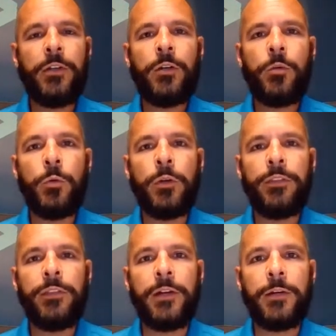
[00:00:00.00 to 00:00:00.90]
with,
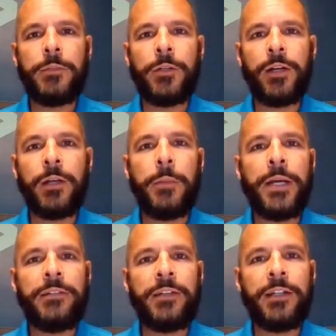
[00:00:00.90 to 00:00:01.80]
kind of
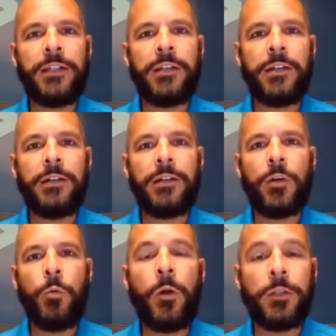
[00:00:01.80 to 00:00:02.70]
maintaining a
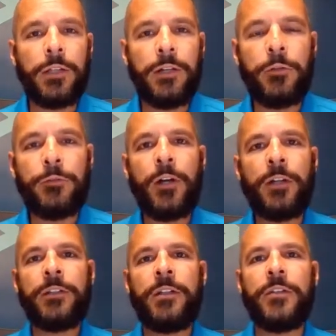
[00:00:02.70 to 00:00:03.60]
quality level of
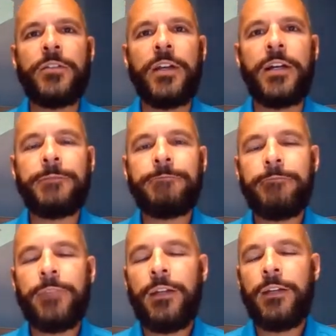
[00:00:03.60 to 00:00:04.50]
content on the sign.
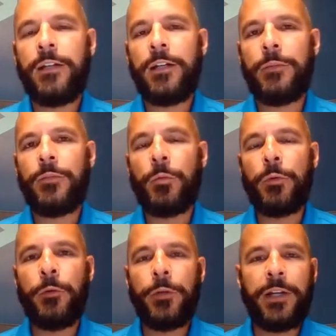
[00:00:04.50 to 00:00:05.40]
So we've
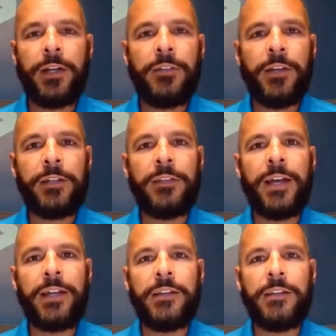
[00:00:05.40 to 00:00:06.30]
really kind of taken that
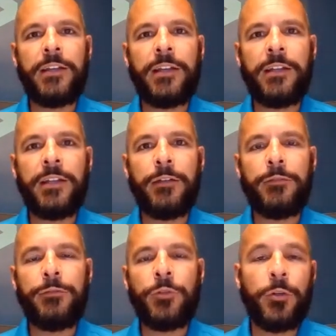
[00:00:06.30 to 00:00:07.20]
and have
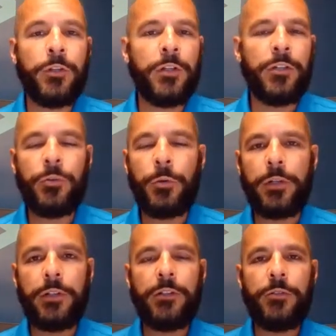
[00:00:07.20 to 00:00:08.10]
turned it into
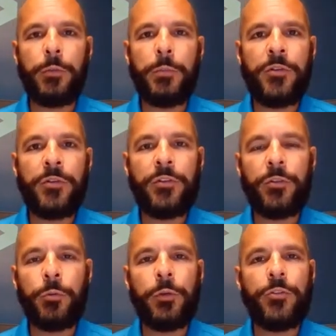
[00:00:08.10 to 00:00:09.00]
a business to
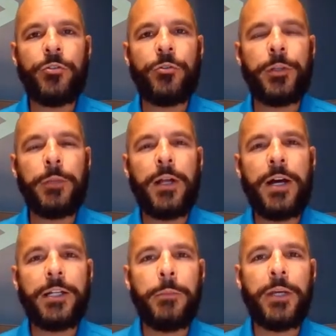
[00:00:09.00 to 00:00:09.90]
really streamline
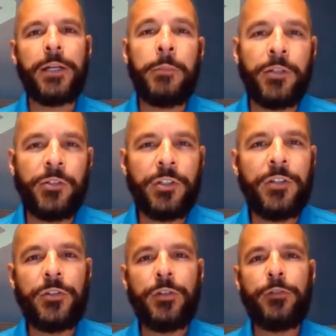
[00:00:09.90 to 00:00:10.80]
and make it much
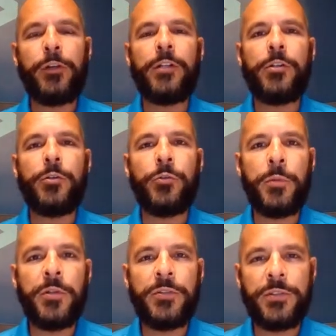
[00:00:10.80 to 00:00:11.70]
easier for end user
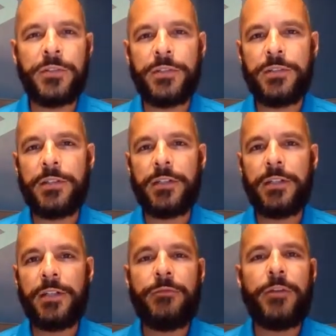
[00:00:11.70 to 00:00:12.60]
businesses that
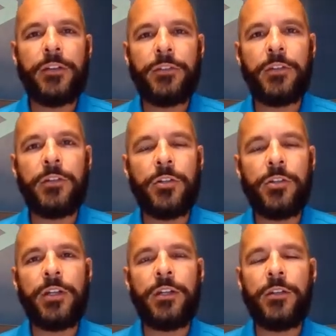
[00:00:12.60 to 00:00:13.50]
invest in
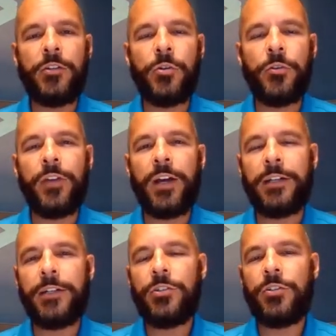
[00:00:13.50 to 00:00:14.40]
digital
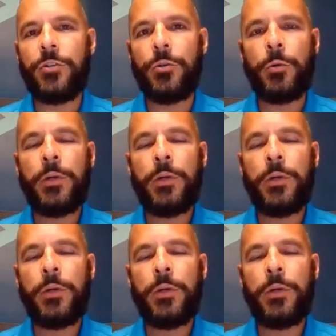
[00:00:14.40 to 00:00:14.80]
signage to